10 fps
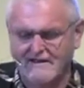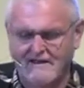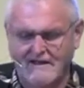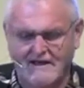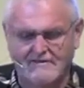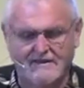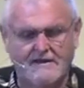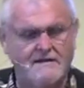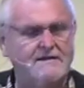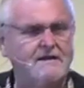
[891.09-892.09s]
I think
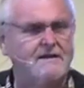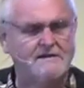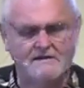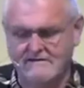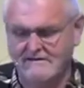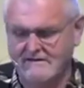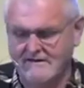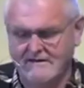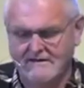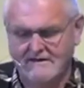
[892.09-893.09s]
he did.
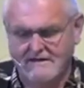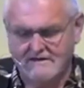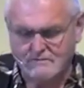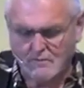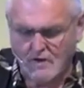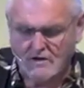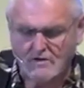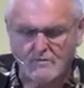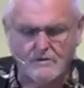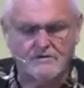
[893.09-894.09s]
His walk
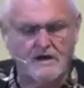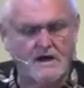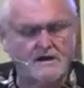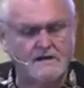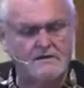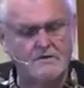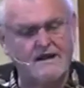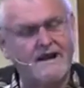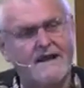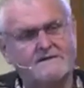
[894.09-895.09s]
with God included
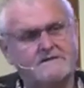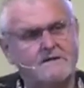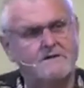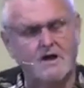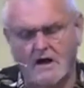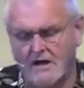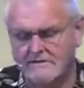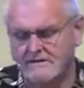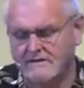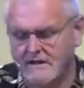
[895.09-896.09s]
asking God
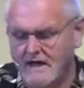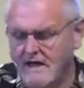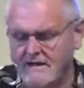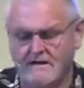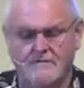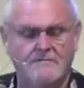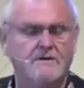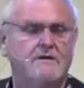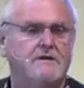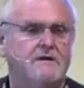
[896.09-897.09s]
to guide him
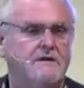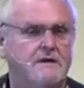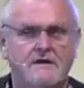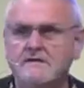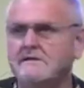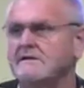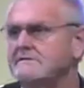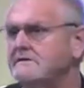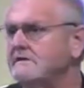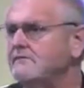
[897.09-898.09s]
and then
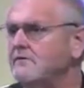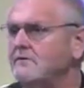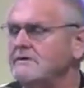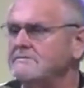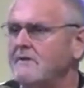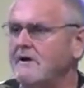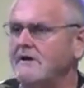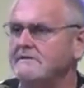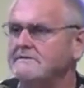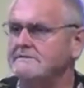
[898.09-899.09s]
listening for a
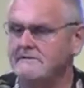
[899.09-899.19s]
response.